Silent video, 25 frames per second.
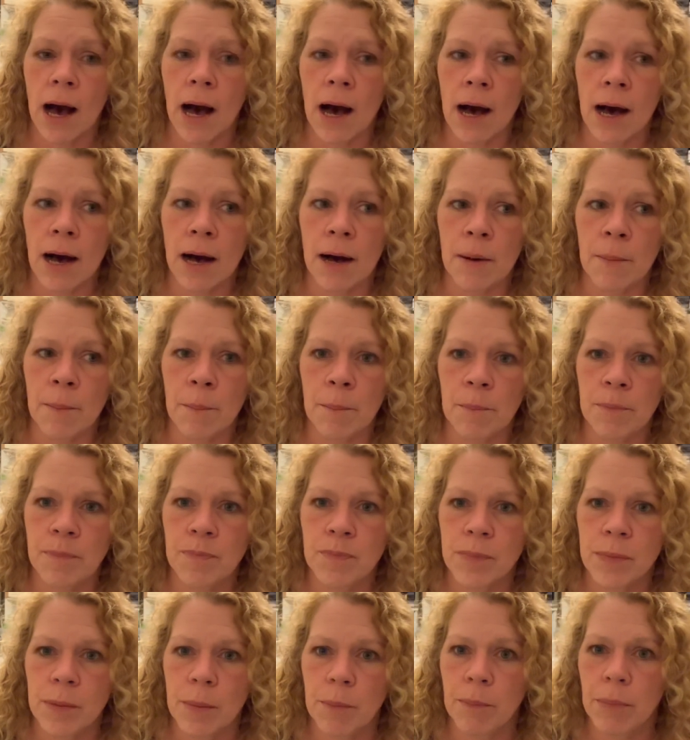Um,
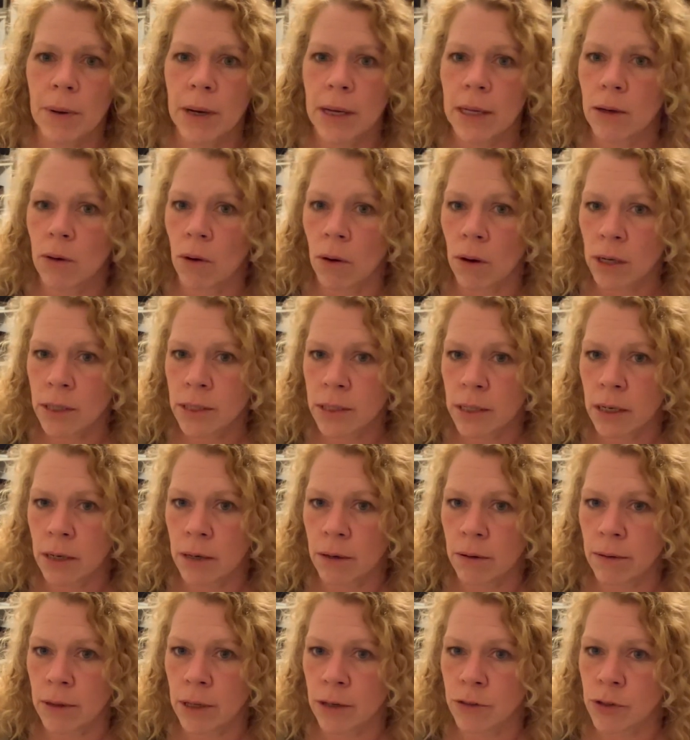but
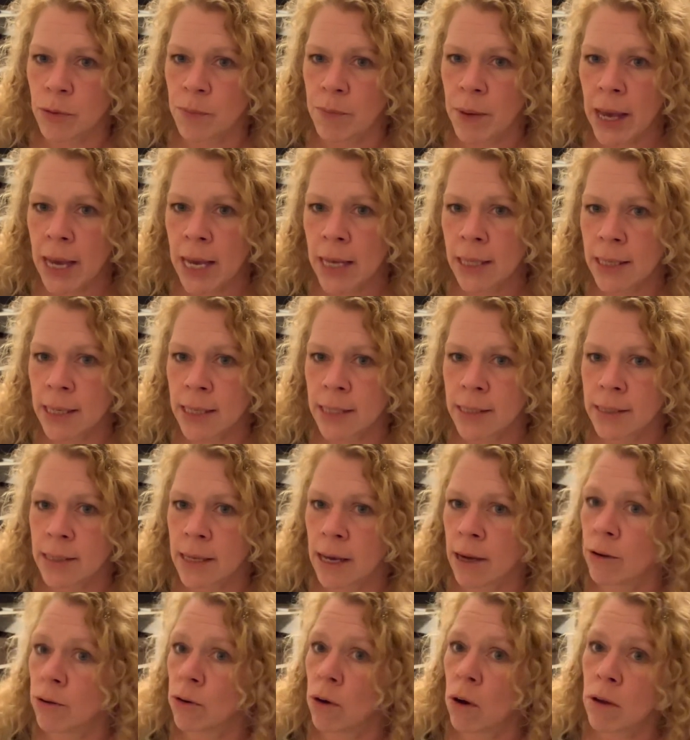also there's a Payless
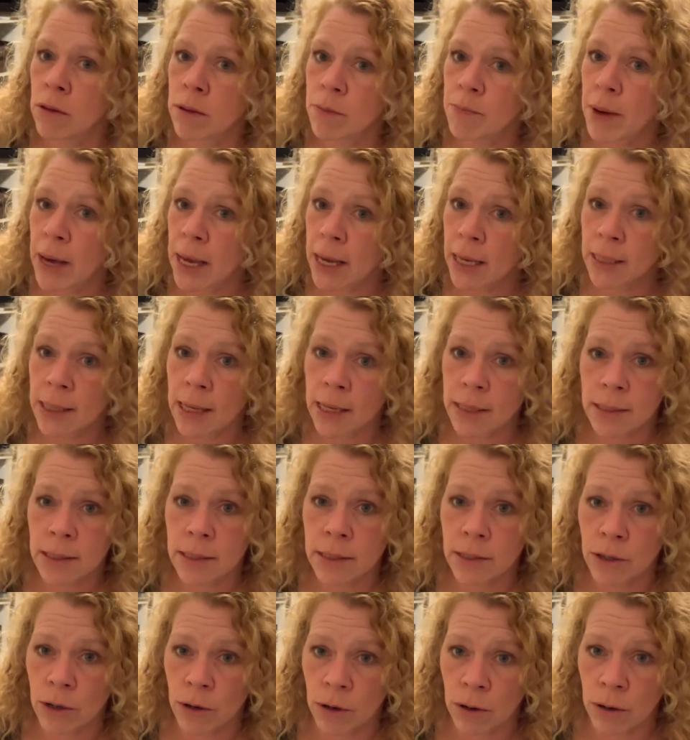there and all the
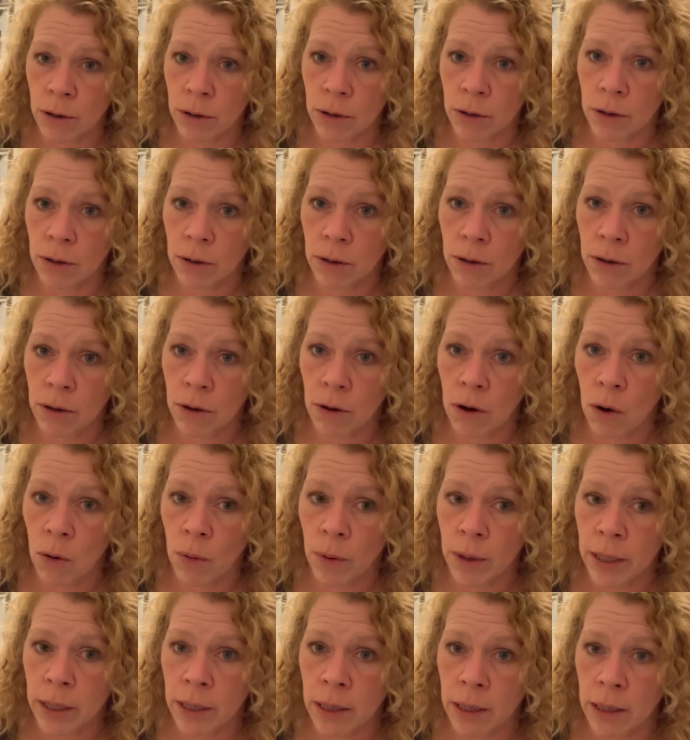Paylesses are
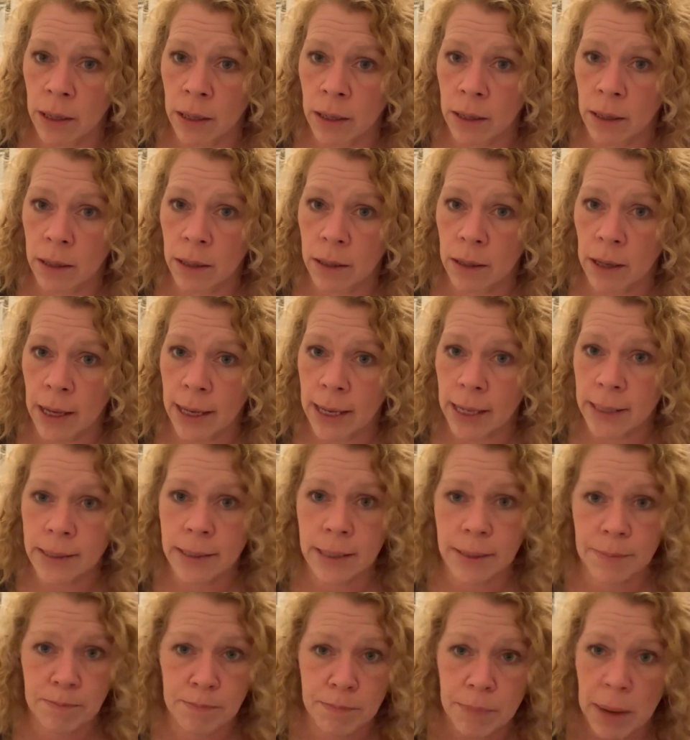going, I
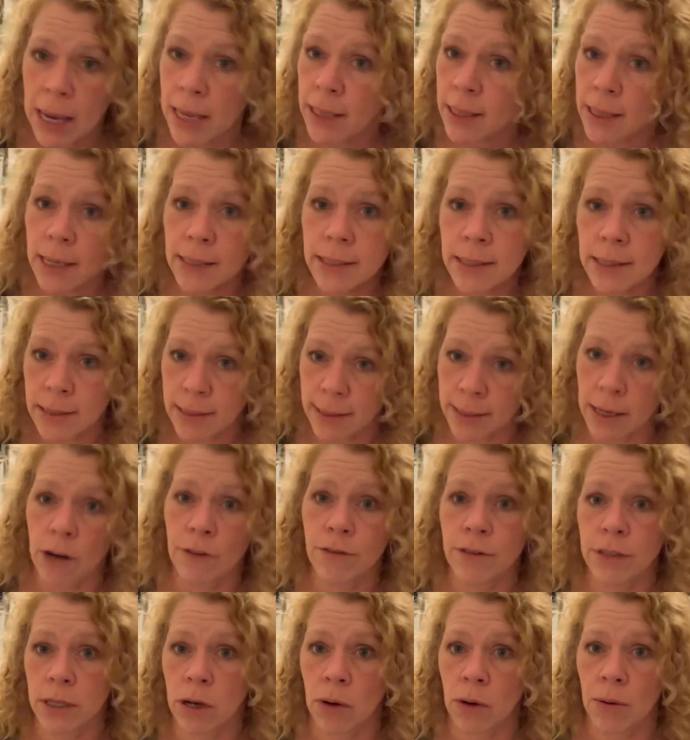guess Payless
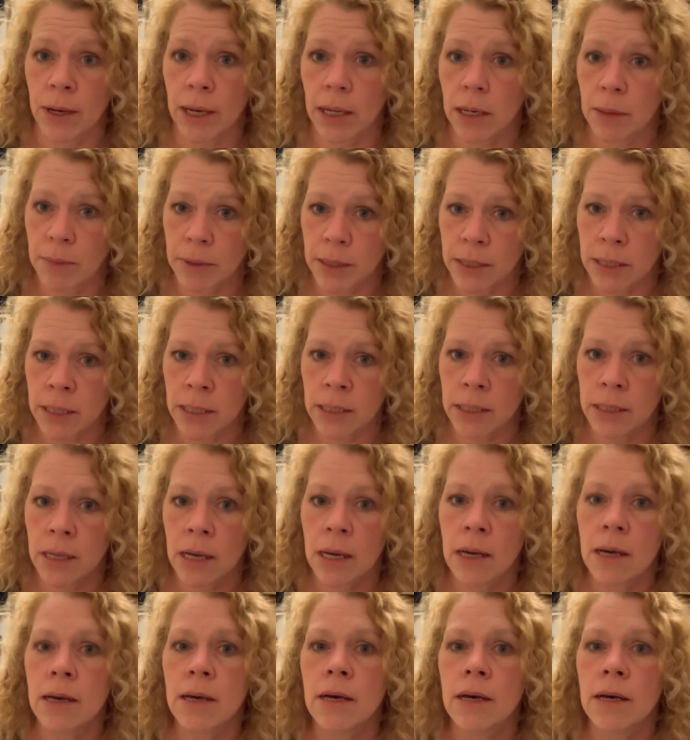itself is going out of business.